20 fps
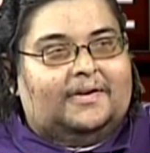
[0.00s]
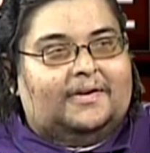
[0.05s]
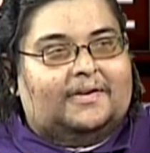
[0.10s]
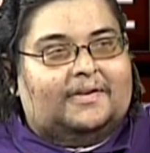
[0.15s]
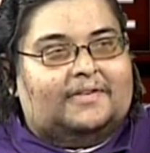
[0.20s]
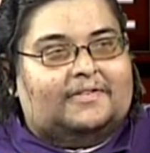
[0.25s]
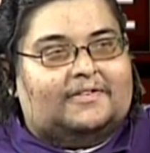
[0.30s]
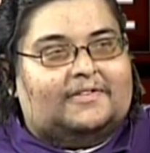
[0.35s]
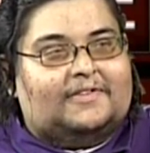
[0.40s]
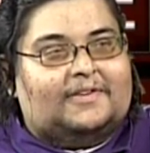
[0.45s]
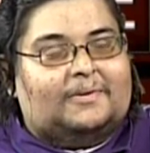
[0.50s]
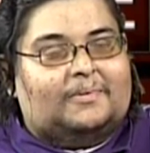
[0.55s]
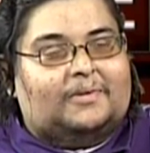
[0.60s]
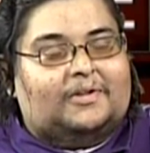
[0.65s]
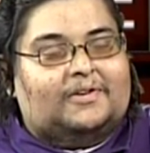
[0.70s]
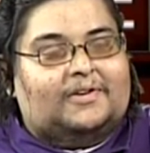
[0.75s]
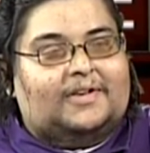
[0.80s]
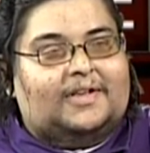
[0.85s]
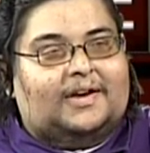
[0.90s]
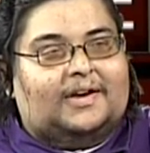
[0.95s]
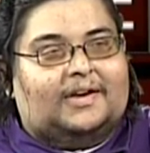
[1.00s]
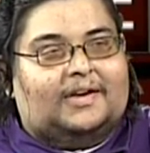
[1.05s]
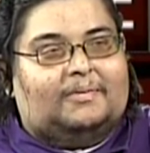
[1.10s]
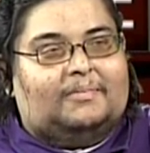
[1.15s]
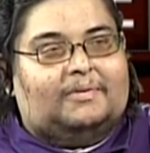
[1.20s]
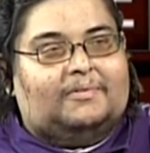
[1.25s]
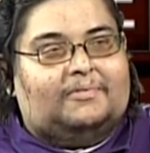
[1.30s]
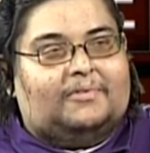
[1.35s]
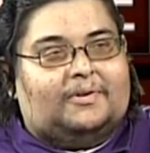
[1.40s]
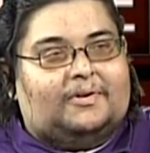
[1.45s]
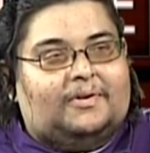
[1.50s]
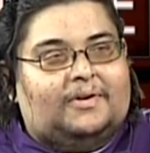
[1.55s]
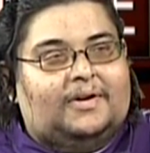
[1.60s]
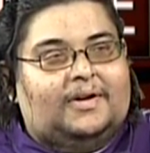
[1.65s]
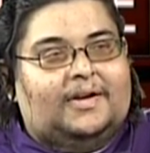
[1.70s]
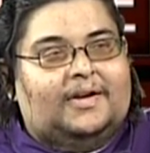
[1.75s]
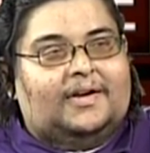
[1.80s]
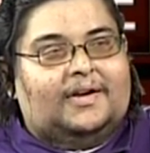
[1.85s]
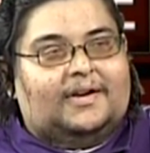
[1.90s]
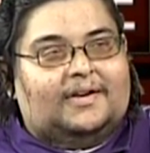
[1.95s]
She said, "What you thanking me for?"
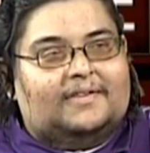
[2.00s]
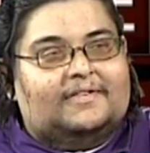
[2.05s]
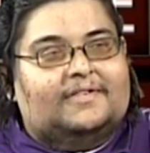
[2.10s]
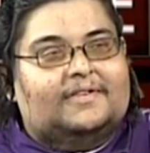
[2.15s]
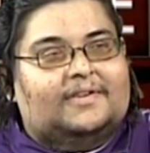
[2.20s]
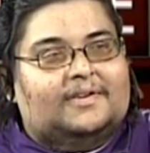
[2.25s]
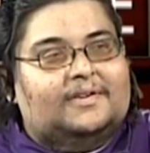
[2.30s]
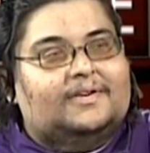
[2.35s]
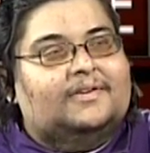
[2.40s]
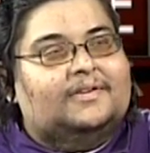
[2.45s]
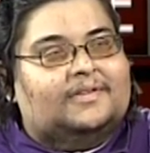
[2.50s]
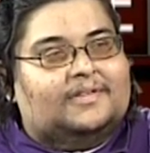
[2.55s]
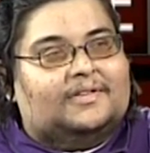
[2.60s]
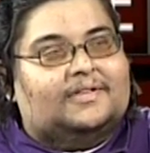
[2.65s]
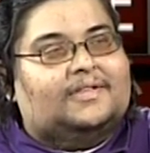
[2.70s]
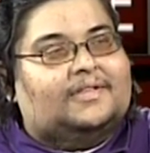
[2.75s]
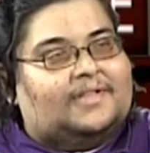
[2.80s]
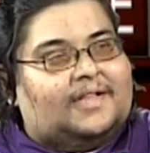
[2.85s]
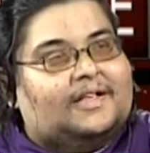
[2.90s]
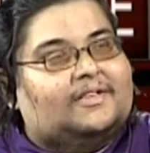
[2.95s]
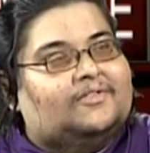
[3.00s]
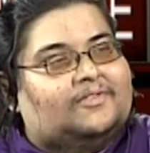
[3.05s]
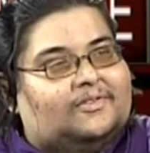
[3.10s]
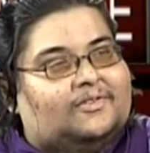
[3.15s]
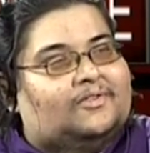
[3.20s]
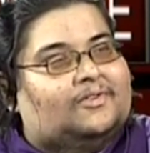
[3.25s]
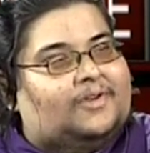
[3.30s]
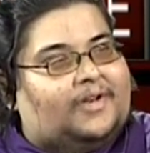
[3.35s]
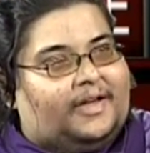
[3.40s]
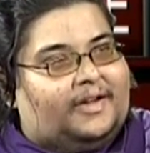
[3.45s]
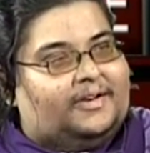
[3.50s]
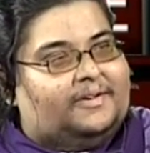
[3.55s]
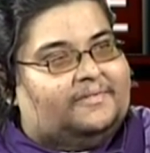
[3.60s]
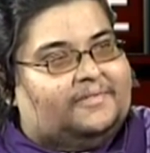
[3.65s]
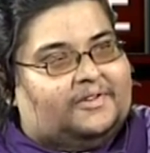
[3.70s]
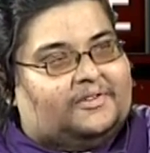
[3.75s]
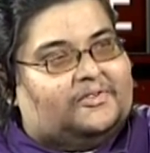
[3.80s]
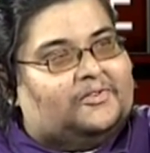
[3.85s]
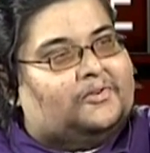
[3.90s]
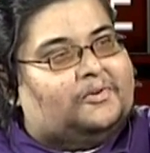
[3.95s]
I said, "That you like the
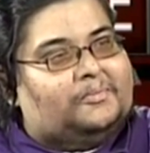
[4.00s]
virtual